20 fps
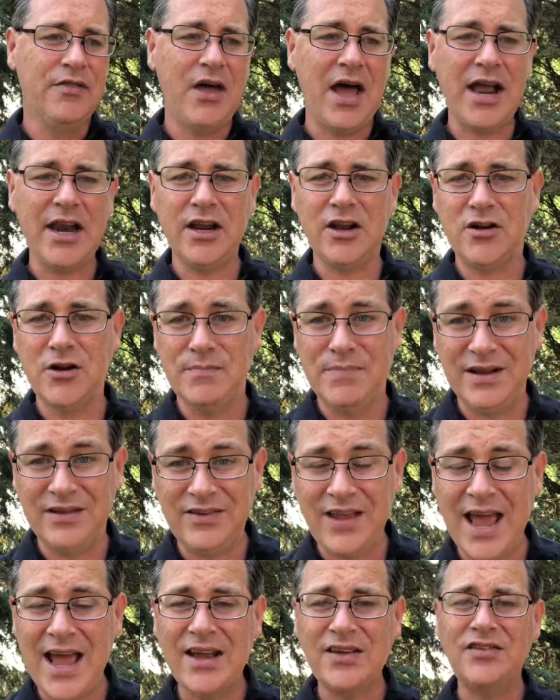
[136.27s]
That could be
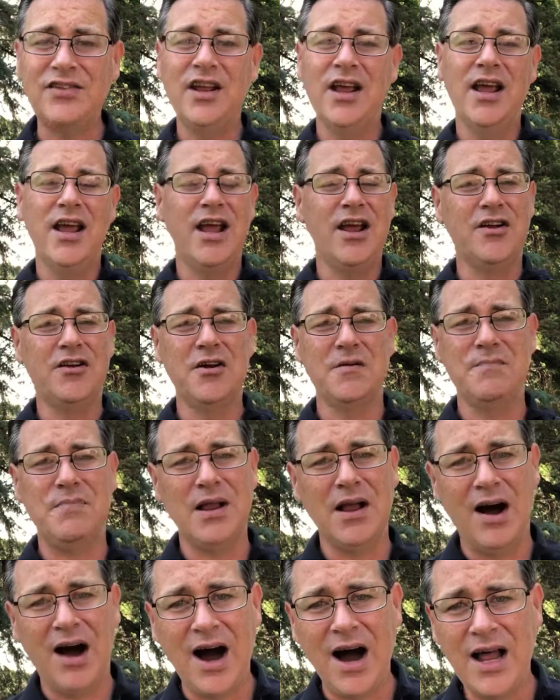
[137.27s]
text, it could
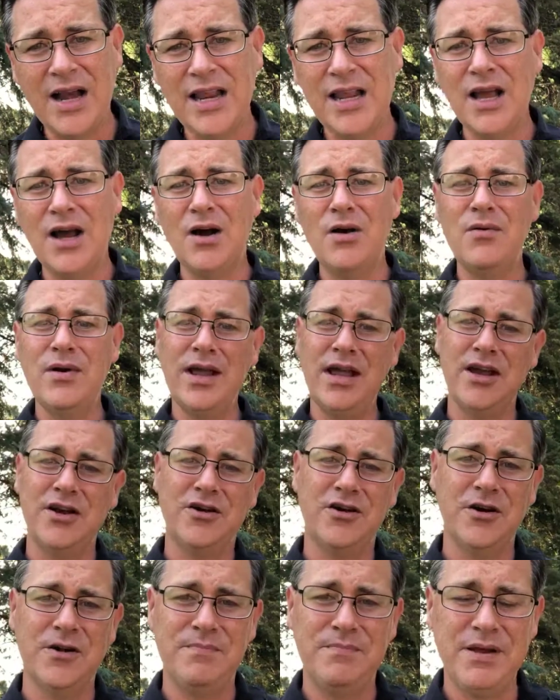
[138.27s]
be audio,
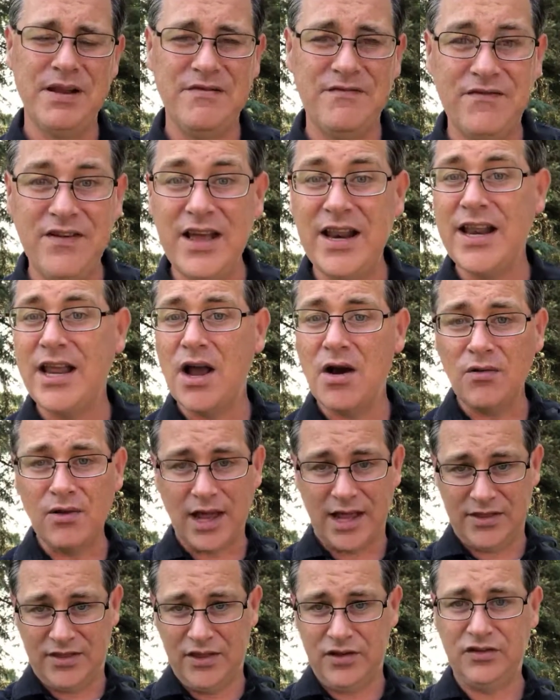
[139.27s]
it could be video.
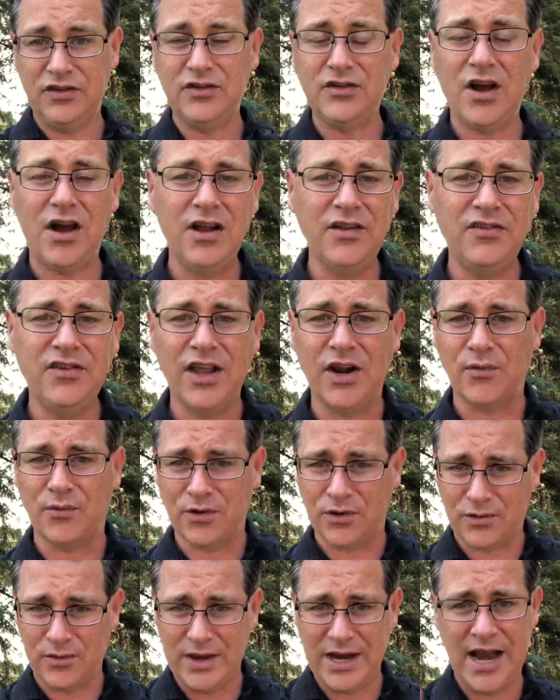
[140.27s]
Like this is content,
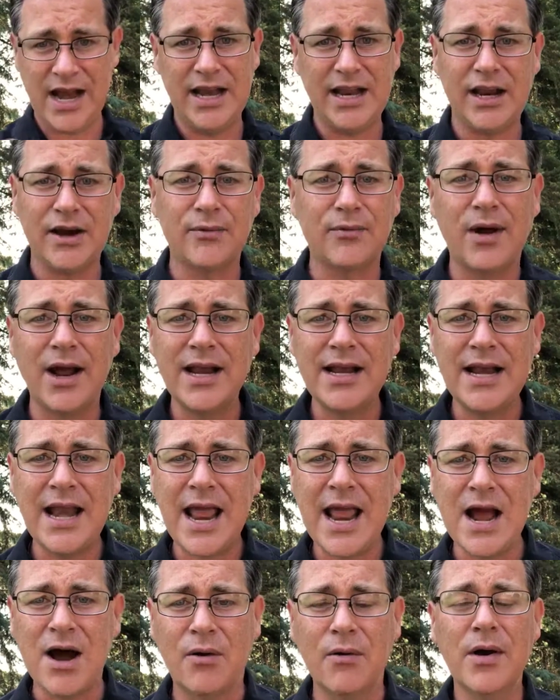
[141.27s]
we're creating it right
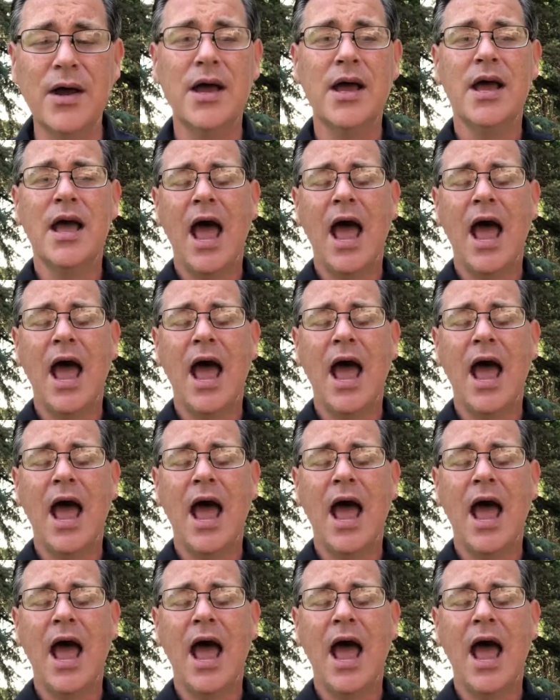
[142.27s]
now.